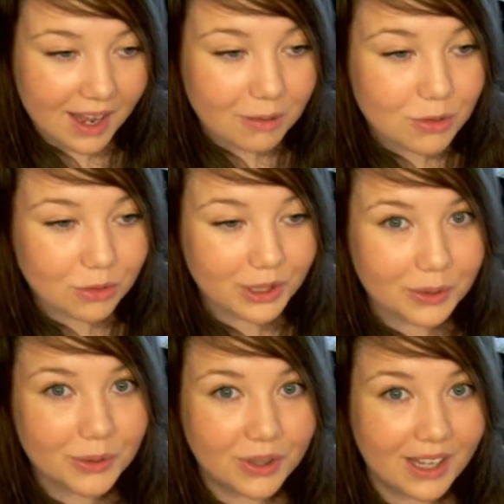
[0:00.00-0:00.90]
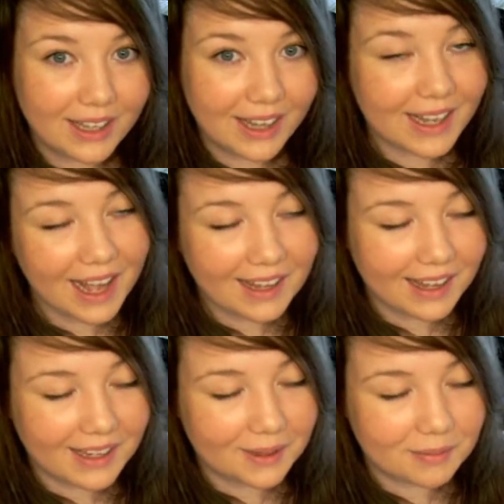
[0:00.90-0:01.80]
It was really cool, and like, I
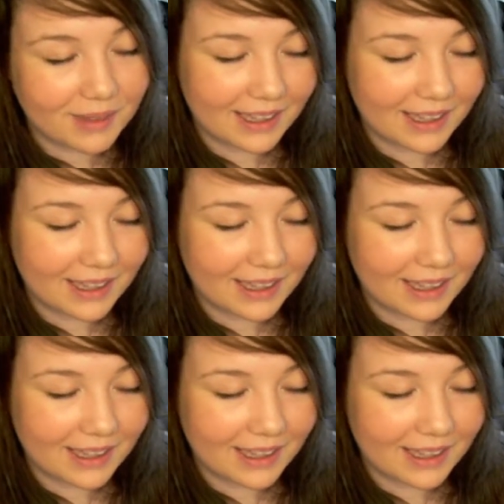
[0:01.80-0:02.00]
like him.